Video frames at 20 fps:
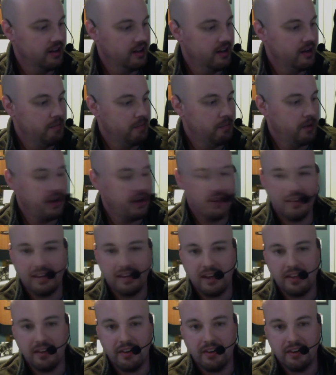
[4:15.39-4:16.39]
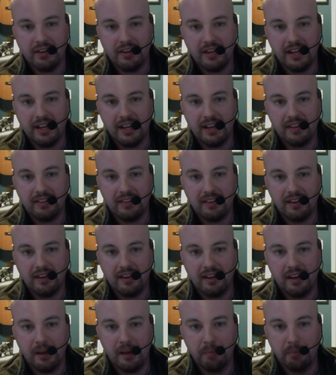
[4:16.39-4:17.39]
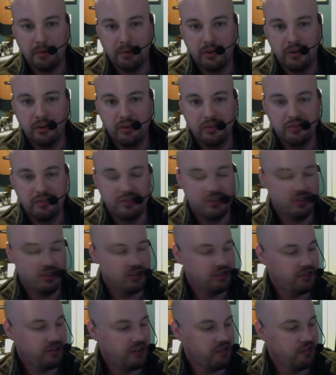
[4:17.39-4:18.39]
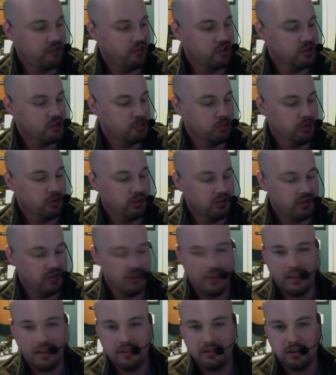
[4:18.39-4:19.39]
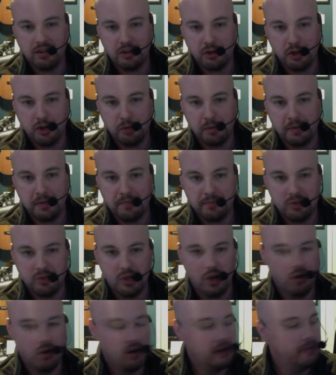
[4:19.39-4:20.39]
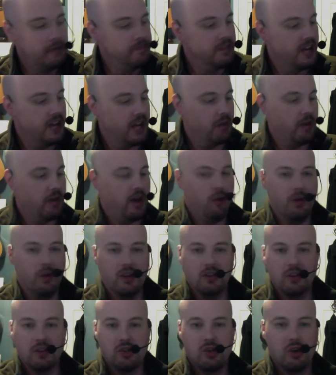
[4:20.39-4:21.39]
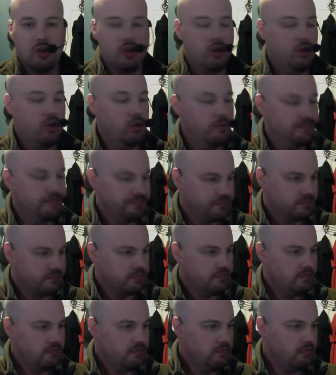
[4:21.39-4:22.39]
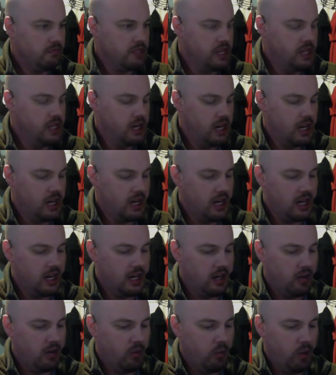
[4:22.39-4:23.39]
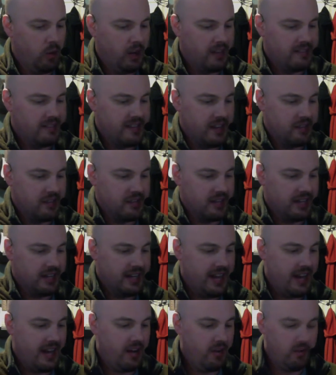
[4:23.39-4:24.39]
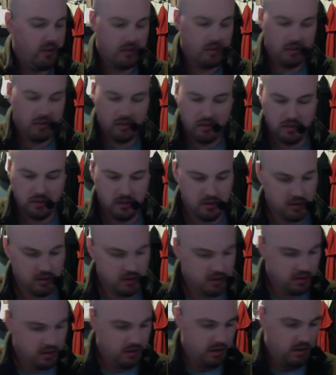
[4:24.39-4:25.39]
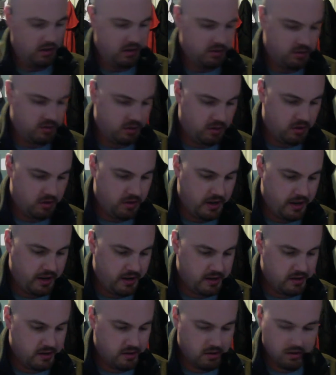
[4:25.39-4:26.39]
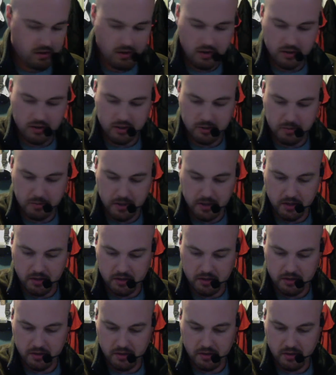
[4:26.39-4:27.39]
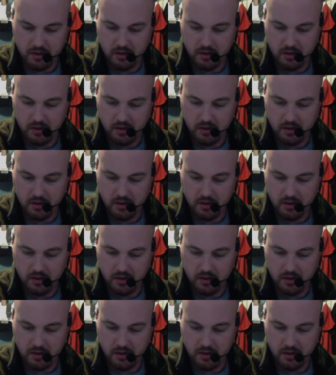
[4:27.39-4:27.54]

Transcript: putting it together and get it approved, 501st approved, and then start trooping. So anyway, I wanted to show you what it sounds like now. So I'll go ahead and turn on speakers